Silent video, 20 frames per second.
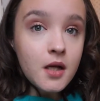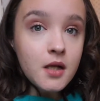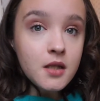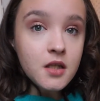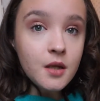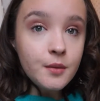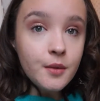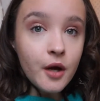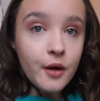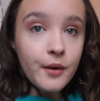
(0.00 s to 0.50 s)

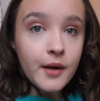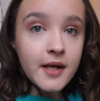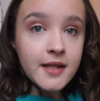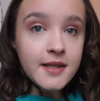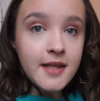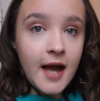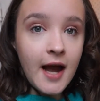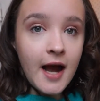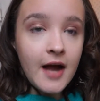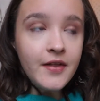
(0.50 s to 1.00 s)
I'm going
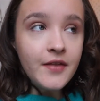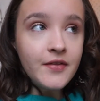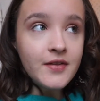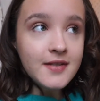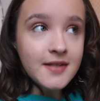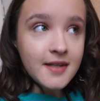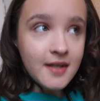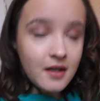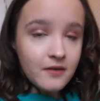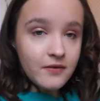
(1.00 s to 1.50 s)
there, and then
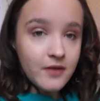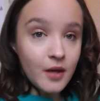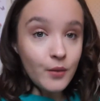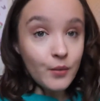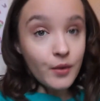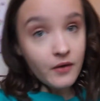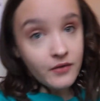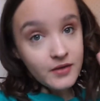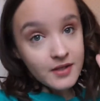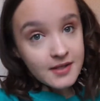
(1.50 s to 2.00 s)
this evening
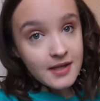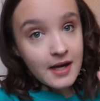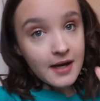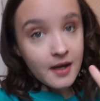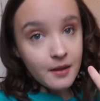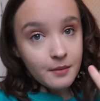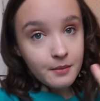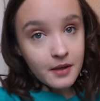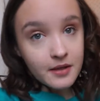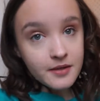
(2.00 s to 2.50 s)
we have the
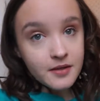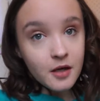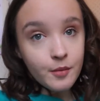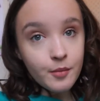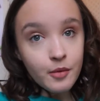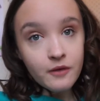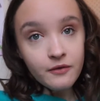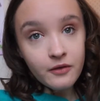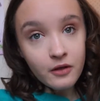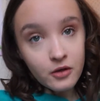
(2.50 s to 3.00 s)
second meetup
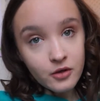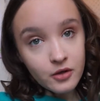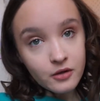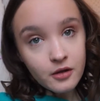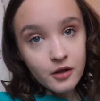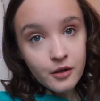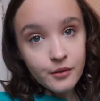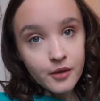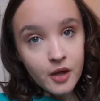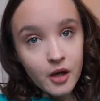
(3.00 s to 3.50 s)
of the
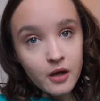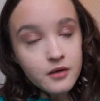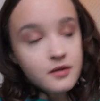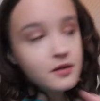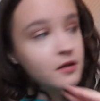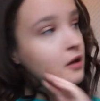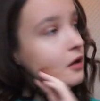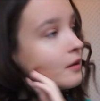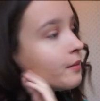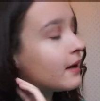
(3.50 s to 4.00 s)
London Girls
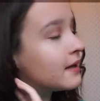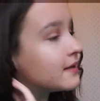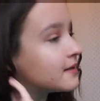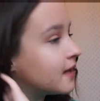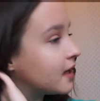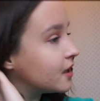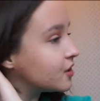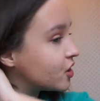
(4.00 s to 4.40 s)
Club at St.